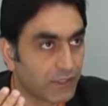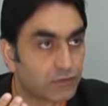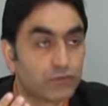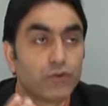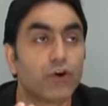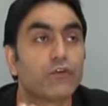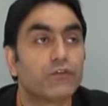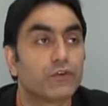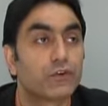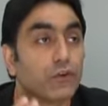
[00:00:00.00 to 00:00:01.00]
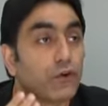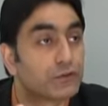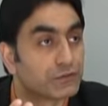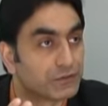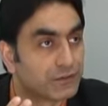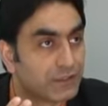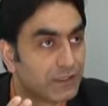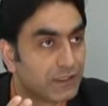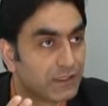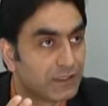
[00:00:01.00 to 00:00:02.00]
To know your Lord,
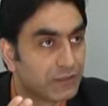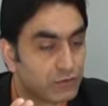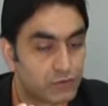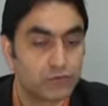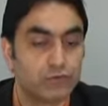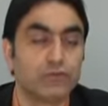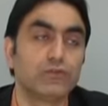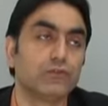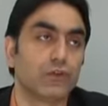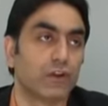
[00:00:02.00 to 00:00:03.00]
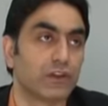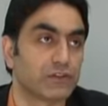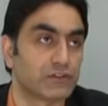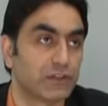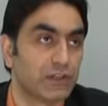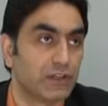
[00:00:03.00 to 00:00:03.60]
you should do knowledge.